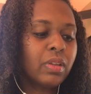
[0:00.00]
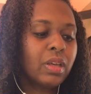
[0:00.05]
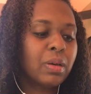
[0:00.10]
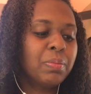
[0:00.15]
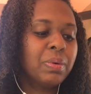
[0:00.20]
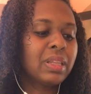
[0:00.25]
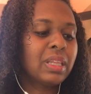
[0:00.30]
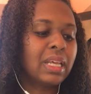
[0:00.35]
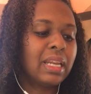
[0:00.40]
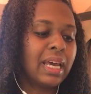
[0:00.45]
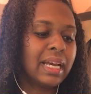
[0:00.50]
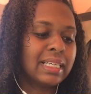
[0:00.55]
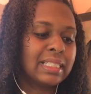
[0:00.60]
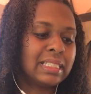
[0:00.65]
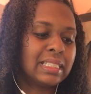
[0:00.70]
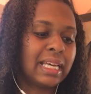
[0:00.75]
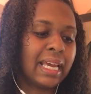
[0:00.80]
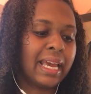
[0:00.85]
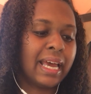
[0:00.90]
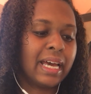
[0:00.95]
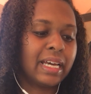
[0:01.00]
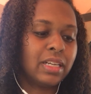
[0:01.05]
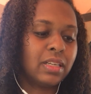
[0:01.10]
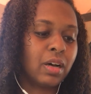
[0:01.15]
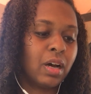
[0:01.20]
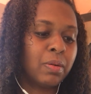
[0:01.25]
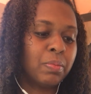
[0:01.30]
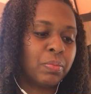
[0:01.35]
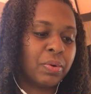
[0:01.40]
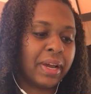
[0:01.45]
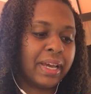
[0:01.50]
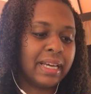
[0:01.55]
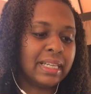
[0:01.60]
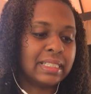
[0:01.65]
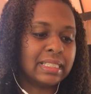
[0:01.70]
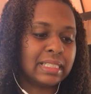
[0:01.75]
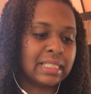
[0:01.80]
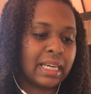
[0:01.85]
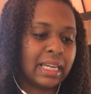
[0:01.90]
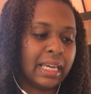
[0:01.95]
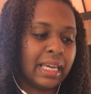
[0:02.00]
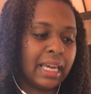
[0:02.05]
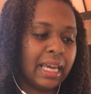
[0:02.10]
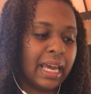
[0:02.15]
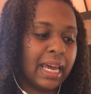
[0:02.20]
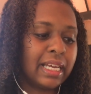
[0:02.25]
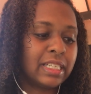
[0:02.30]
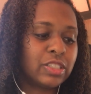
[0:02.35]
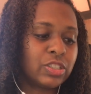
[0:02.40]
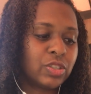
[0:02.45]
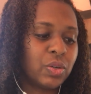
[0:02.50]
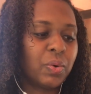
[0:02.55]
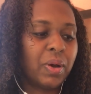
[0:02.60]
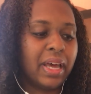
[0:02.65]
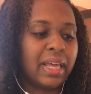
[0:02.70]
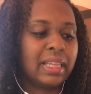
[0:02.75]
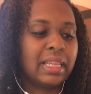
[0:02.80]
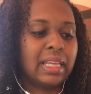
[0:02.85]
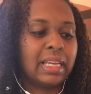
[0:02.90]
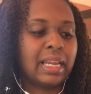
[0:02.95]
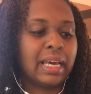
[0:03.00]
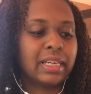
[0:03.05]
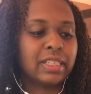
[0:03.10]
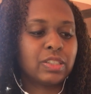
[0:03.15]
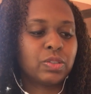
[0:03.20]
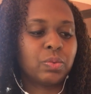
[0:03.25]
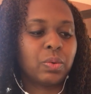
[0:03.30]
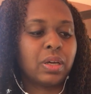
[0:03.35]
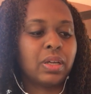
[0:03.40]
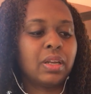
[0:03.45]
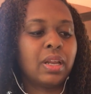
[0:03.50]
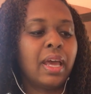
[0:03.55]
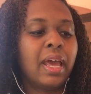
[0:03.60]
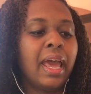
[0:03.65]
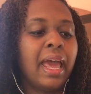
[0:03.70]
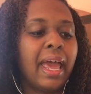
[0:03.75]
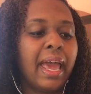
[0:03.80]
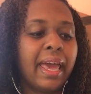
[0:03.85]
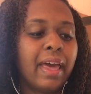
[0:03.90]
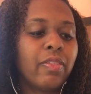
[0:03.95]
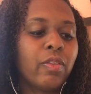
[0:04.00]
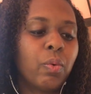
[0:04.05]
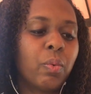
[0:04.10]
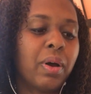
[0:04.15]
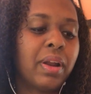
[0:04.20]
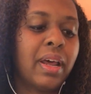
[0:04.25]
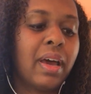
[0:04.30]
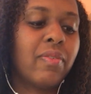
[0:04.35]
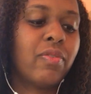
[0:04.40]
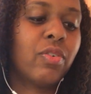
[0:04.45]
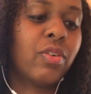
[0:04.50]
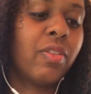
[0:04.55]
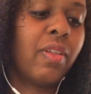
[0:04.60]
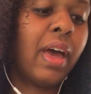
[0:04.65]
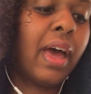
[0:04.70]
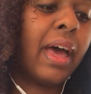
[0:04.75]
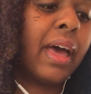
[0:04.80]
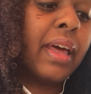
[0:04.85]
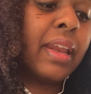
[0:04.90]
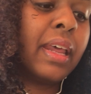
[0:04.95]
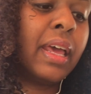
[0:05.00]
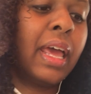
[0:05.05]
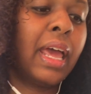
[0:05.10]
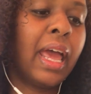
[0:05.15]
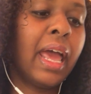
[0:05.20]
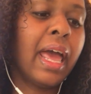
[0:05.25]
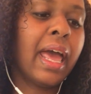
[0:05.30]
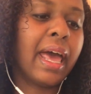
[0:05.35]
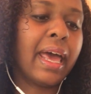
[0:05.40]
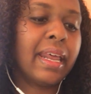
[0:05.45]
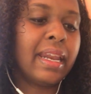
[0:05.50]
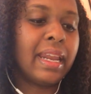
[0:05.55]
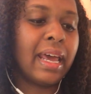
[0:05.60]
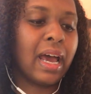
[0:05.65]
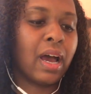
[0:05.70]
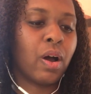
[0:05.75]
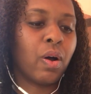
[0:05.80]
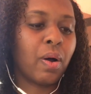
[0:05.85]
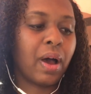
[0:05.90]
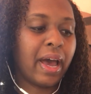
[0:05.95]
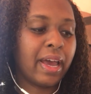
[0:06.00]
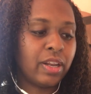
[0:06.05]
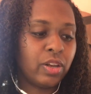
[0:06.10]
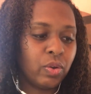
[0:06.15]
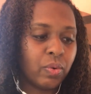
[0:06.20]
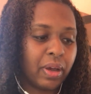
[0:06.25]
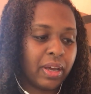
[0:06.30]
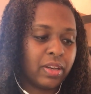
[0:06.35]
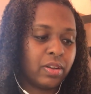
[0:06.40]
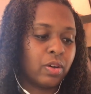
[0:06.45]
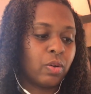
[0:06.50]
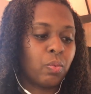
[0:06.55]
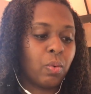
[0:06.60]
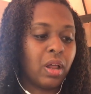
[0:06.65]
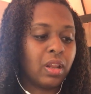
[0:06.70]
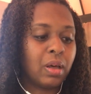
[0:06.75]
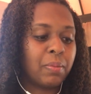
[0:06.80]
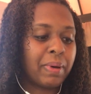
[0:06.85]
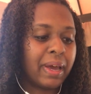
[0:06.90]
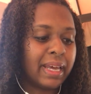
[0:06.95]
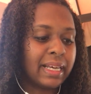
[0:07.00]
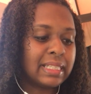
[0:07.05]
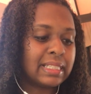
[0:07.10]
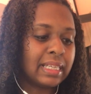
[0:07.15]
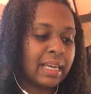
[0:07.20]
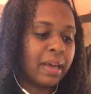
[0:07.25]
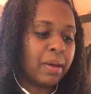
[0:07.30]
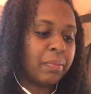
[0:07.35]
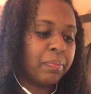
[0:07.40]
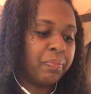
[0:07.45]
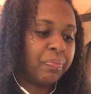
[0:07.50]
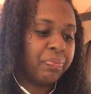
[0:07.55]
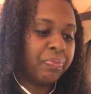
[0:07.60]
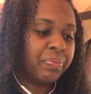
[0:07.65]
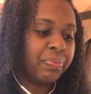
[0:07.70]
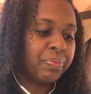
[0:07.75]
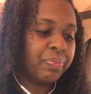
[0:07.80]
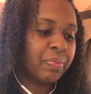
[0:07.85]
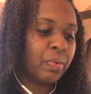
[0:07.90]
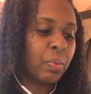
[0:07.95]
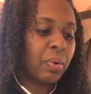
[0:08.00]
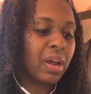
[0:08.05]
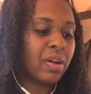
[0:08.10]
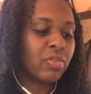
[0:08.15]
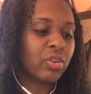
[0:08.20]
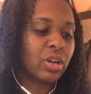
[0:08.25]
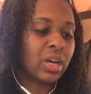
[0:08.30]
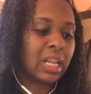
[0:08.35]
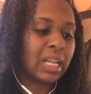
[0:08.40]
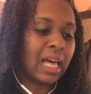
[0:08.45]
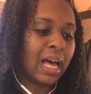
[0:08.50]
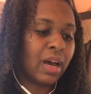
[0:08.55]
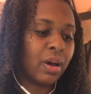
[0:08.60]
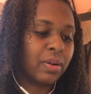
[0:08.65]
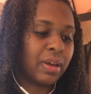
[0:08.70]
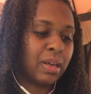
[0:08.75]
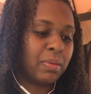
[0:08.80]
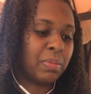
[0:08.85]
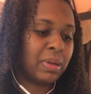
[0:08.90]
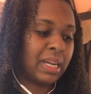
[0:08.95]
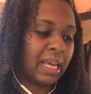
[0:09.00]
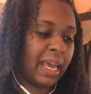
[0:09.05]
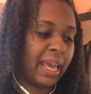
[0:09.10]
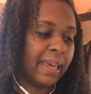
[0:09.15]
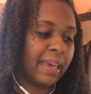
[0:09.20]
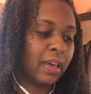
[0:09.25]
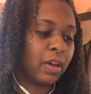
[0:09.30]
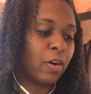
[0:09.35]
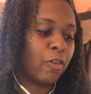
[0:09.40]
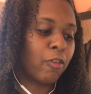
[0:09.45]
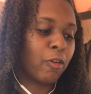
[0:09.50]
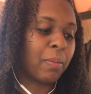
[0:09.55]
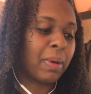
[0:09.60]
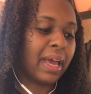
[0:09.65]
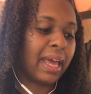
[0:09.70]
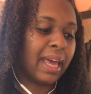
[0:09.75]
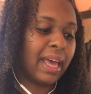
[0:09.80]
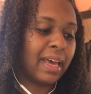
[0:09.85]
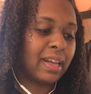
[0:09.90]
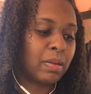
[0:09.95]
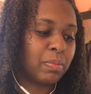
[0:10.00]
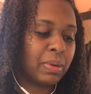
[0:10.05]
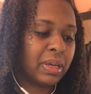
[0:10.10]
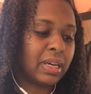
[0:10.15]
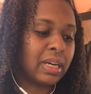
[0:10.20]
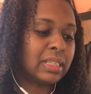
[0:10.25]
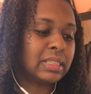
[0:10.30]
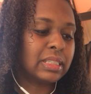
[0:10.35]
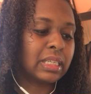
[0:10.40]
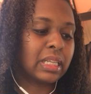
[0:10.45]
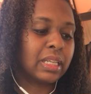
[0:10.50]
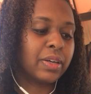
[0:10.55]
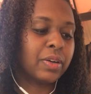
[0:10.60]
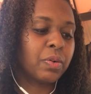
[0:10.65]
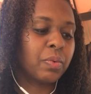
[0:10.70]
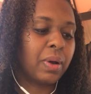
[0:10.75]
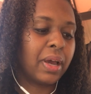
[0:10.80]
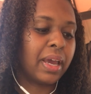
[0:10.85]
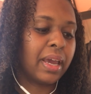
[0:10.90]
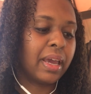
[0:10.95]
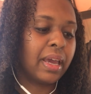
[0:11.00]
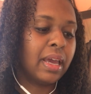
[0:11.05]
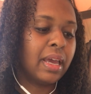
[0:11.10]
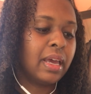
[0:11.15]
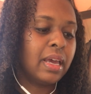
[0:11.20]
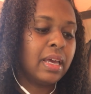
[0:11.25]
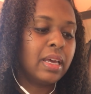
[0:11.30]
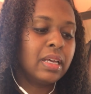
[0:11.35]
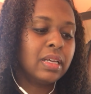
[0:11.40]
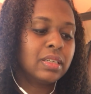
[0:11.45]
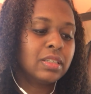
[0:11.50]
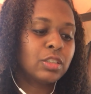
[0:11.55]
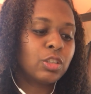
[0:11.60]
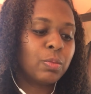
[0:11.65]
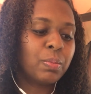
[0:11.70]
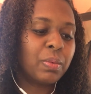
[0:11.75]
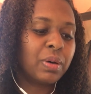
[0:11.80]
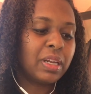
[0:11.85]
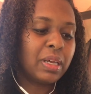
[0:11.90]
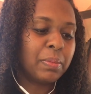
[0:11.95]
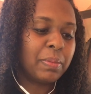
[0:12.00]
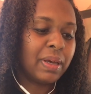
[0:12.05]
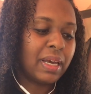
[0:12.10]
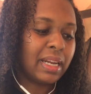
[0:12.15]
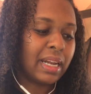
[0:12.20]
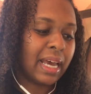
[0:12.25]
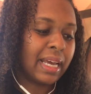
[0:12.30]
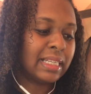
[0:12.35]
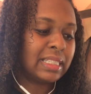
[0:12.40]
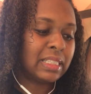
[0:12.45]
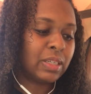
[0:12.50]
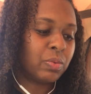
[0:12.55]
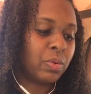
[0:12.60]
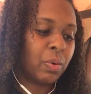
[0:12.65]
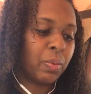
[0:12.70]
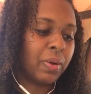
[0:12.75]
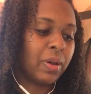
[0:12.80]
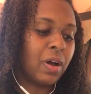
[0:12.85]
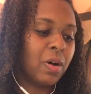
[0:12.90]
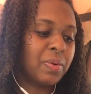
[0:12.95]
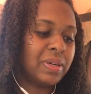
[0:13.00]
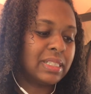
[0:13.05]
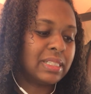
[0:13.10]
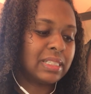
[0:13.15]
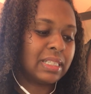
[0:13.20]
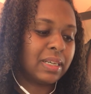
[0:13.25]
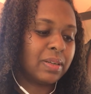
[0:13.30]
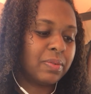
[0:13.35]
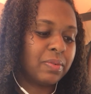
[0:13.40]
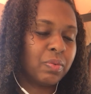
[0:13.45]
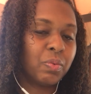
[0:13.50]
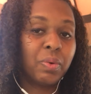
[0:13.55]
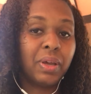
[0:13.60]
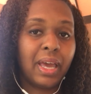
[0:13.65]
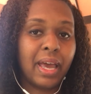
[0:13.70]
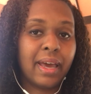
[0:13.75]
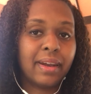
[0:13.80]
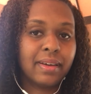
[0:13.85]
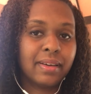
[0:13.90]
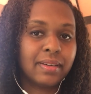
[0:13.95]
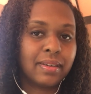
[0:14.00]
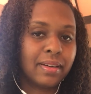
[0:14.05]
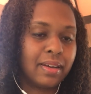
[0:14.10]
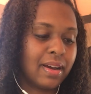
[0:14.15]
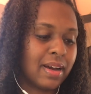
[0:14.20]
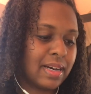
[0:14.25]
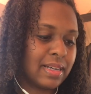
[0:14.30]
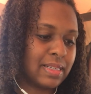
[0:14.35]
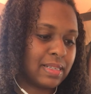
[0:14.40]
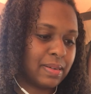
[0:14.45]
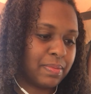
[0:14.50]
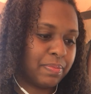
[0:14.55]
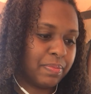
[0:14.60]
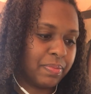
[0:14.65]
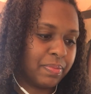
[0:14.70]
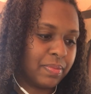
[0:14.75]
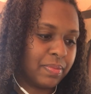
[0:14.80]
But the next day had dawned bright and sunny, and so had the next one, and the one after that. And now I knew I'd done well on my exam. Whatever cloud had been hanging over my head had begun to clear away. So Moniba and I did what we always did. We had a good gossip.